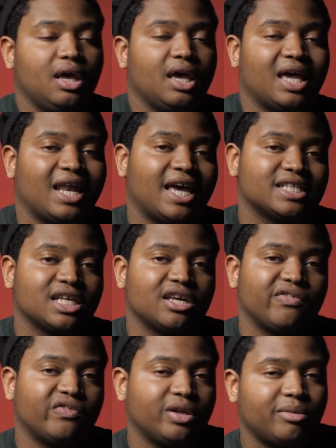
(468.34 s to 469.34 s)
It has a
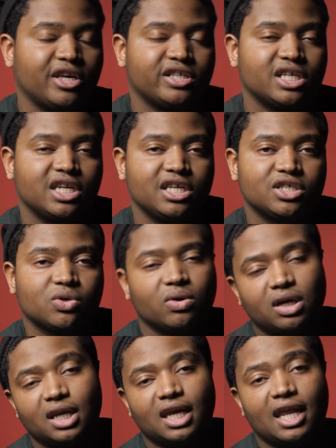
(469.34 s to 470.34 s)
flip LCD
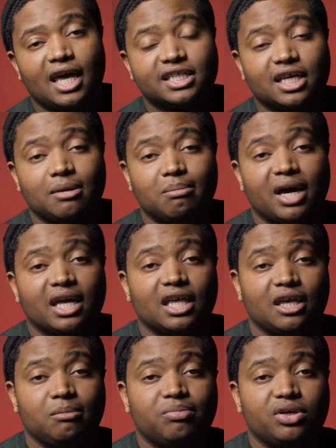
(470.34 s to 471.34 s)
screen. It has a mic
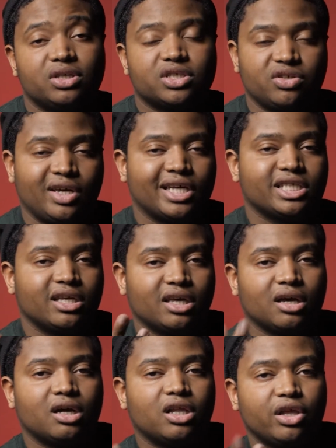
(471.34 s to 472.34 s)
input, so you guys can
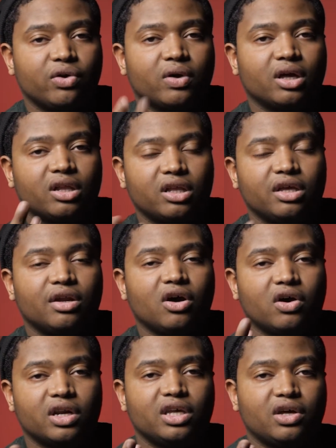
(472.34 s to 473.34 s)
get clear and clean
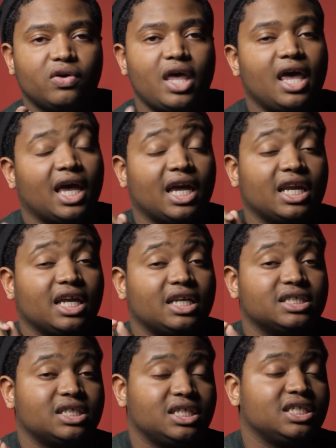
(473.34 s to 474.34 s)
audio, and it
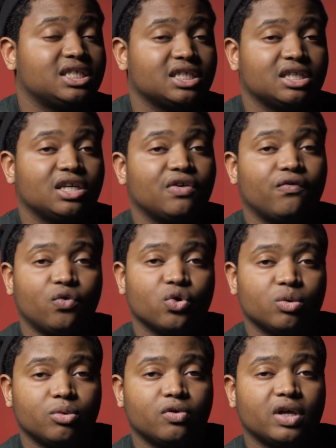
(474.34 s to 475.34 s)
is decently
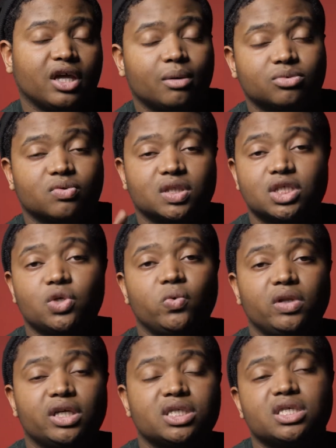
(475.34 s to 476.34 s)
affordable. It comes with two
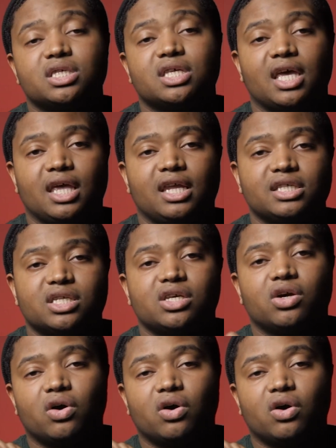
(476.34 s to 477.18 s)
lenses, an SD